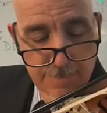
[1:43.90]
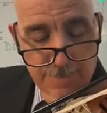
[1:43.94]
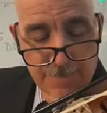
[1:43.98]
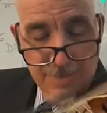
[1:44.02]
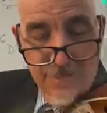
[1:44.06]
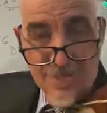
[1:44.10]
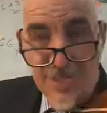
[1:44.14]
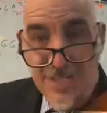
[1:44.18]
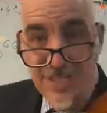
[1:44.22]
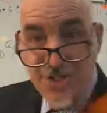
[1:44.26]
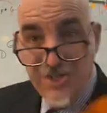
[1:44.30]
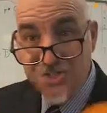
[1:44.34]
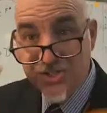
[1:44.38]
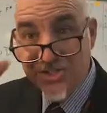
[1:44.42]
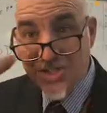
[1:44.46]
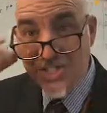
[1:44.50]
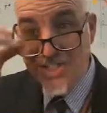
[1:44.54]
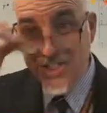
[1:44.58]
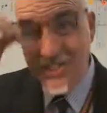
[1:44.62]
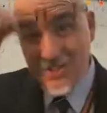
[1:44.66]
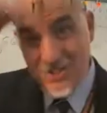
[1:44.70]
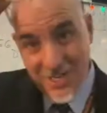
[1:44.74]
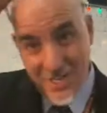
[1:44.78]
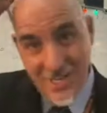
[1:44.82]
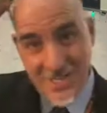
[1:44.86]
Here's the
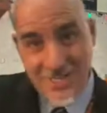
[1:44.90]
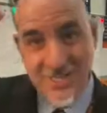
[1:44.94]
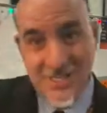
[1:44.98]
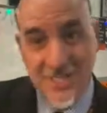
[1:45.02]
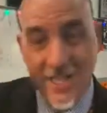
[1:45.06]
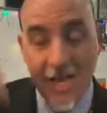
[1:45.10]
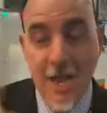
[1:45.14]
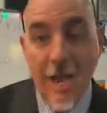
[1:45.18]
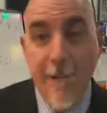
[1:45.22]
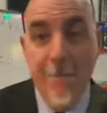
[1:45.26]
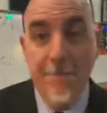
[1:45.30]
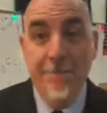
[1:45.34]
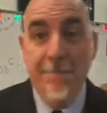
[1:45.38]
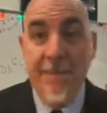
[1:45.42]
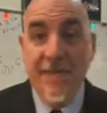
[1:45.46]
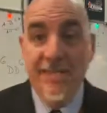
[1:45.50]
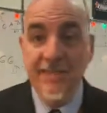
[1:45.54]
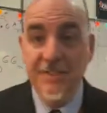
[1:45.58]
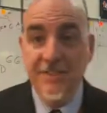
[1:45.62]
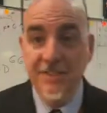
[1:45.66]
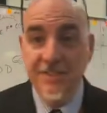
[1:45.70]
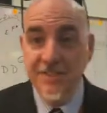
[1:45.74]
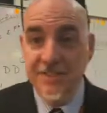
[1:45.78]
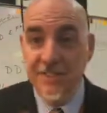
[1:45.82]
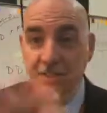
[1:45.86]
deal, guys.
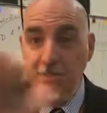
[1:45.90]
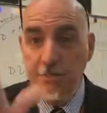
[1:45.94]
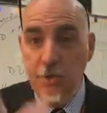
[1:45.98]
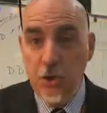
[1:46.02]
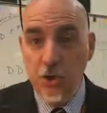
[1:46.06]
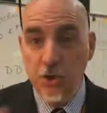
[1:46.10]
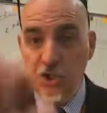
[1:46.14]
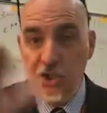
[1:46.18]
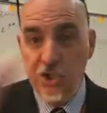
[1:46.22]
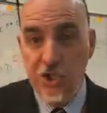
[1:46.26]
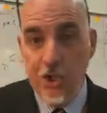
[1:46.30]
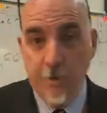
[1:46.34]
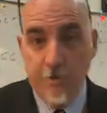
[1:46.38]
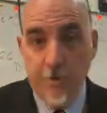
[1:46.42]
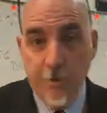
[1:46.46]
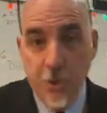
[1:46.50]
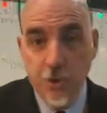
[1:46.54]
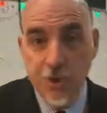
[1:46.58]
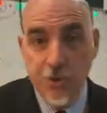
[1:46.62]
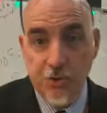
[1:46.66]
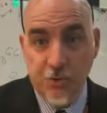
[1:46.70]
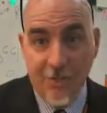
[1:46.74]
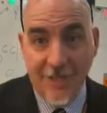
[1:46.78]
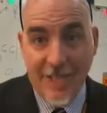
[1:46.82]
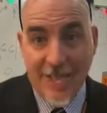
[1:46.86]
Muscles in motion are
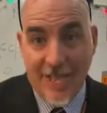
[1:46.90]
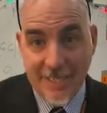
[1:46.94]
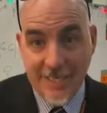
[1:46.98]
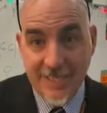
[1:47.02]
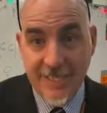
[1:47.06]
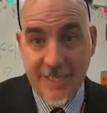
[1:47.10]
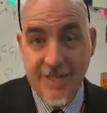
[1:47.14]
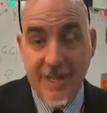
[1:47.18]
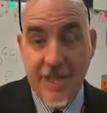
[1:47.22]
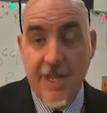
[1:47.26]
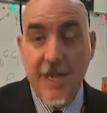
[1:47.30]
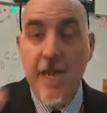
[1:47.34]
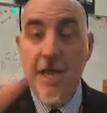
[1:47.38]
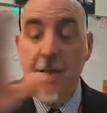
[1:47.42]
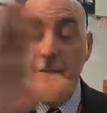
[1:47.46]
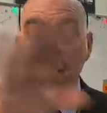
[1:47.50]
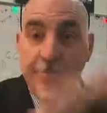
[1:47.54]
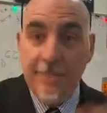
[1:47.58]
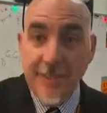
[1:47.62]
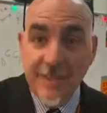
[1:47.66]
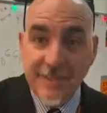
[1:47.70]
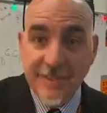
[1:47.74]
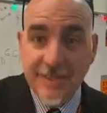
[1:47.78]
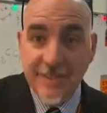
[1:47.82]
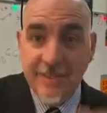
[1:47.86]
most relaxed. Say that.
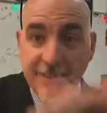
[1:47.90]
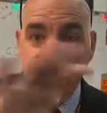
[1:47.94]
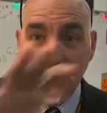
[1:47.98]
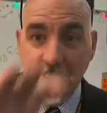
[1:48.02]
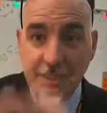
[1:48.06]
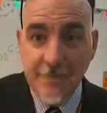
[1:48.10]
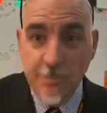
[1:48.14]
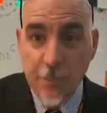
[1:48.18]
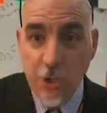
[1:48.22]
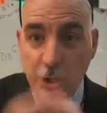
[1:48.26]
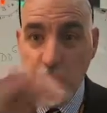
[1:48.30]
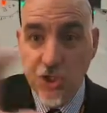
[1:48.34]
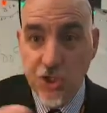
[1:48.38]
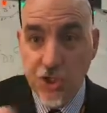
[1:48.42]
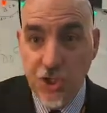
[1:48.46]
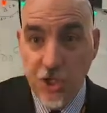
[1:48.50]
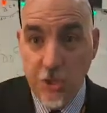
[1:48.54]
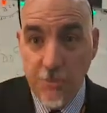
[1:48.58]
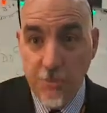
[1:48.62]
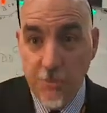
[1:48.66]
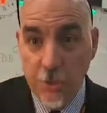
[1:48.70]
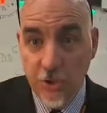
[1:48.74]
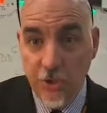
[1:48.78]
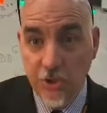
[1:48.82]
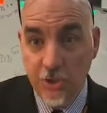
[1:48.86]
Muscles in motion are
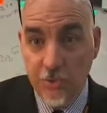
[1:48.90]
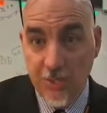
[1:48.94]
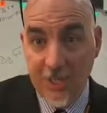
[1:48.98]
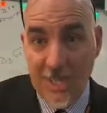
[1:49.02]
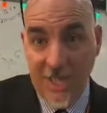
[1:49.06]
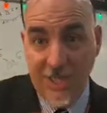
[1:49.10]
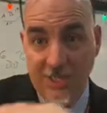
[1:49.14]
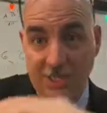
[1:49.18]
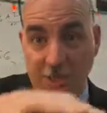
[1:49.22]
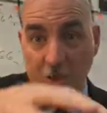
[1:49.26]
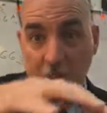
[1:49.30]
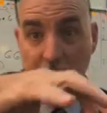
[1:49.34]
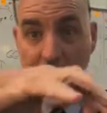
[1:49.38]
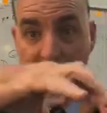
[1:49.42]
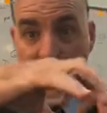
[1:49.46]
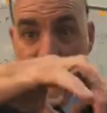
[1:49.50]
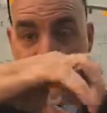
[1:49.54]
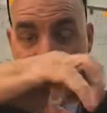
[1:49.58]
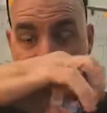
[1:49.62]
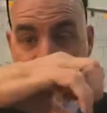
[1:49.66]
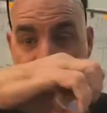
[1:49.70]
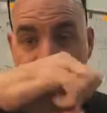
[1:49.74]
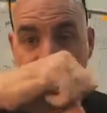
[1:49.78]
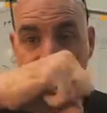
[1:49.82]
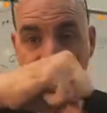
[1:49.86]
most relaxed. So
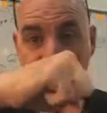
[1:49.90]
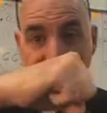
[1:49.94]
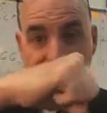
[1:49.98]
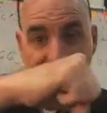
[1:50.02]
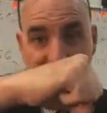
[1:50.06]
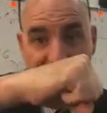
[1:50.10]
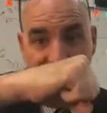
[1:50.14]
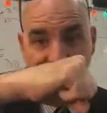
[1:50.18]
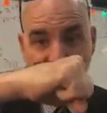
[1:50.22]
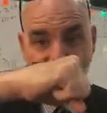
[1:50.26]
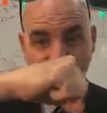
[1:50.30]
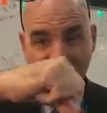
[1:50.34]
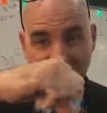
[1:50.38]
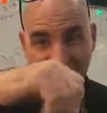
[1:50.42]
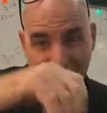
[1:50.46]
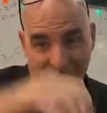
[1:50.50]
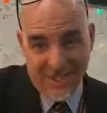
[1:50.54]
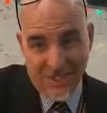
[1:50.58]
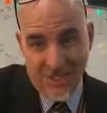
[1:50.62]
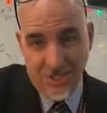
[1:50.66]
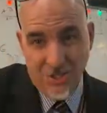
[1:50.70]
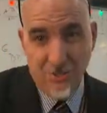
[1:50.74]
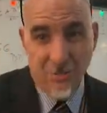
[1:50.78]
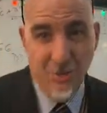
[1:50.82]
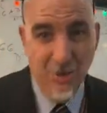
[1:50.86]
take your hand like this, like
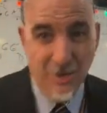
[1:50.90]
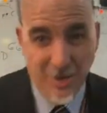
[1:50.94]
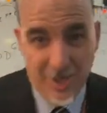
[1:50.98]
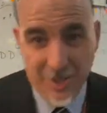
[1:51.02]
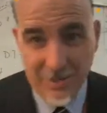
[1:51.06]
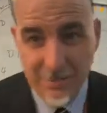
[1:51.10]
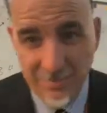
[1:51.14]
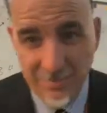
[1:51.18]
set your bow down.